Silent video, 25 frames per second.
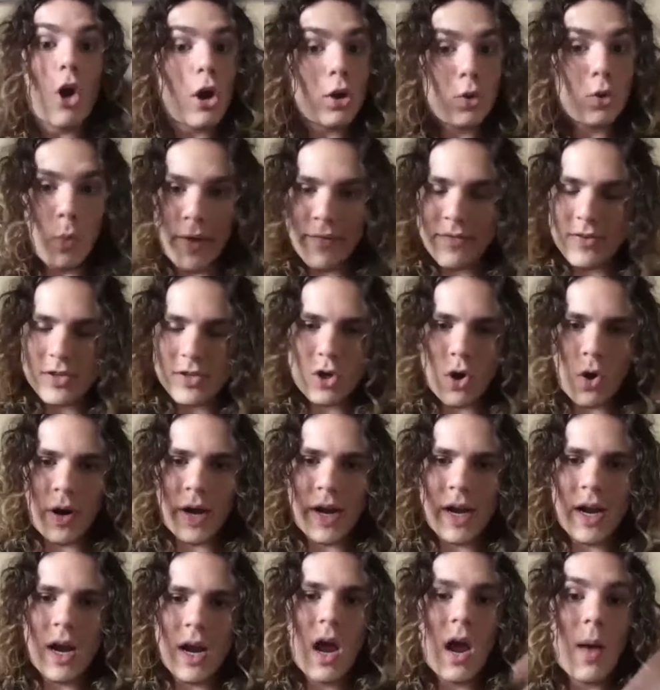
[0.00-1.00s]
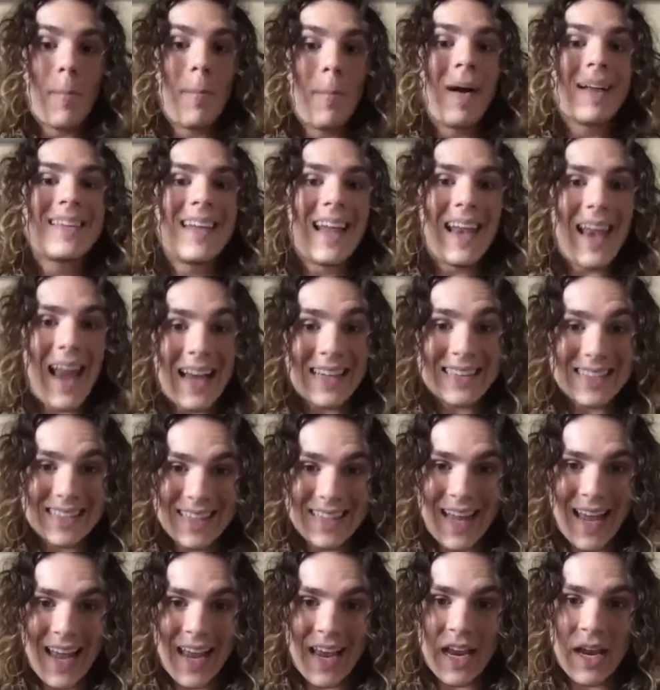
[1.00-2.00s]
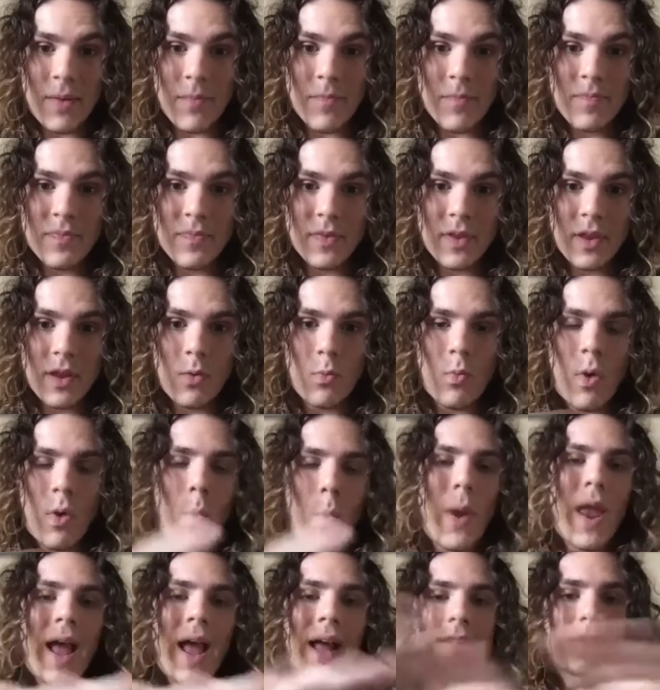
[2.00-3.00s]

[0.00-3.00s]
with, sorry, but the last day when we had to